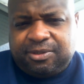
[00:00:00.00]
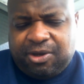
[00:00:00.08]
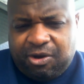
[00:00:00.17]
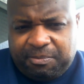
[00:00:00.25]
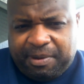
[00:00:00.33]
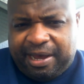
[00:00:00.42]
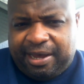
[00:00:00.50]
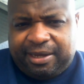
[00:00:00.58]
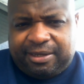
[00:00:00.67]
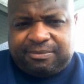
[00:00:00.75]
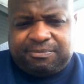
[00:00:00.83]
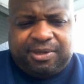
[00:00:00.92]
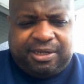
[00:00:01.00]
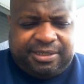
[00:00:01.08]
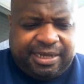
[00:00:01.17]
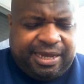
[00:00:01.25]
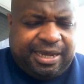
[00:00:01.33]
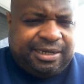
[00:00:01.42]
go by a
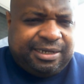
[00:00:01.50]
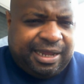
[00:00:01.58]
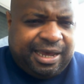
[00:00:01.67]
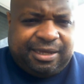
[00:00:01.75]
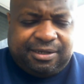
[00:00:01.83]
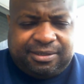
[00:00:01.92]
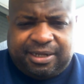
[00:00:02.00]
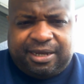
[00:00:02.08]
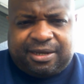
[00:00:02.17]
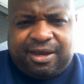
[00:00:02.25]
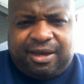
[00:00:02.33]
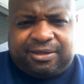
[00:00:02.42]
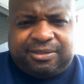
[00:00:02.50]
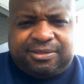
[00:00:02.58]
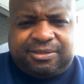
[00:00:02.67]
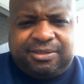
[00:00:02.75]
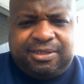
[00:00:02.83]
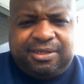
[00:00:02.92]
dead lion, a dead carcass?